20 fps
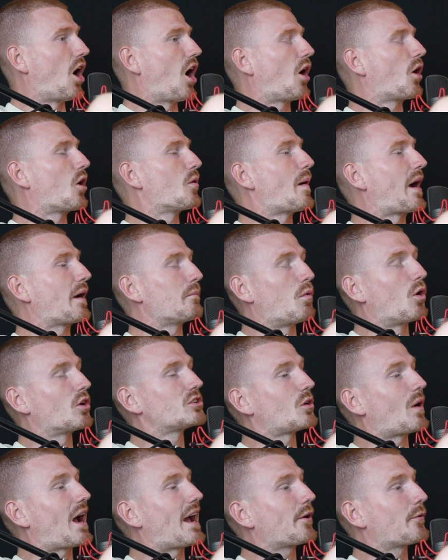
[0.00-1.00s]
Or I'm more
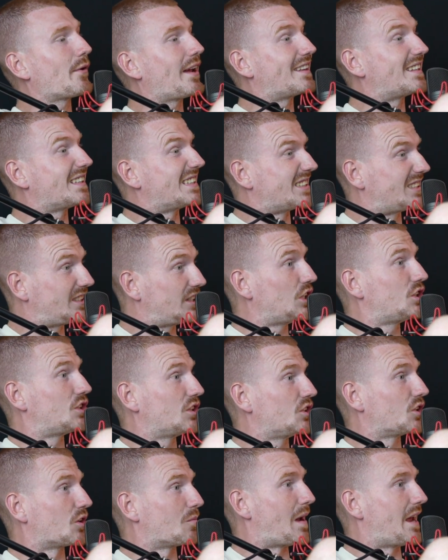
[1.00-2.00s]
so angry at the decision
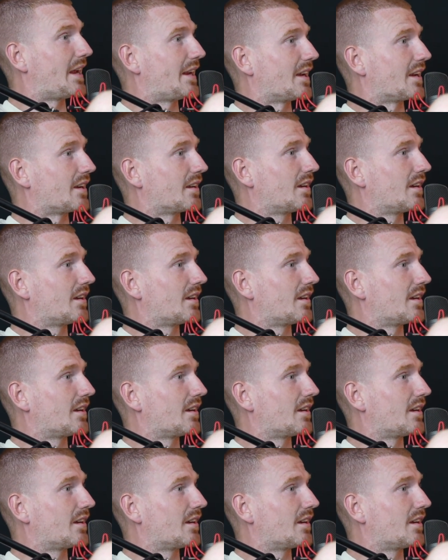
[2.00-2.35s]
you're making.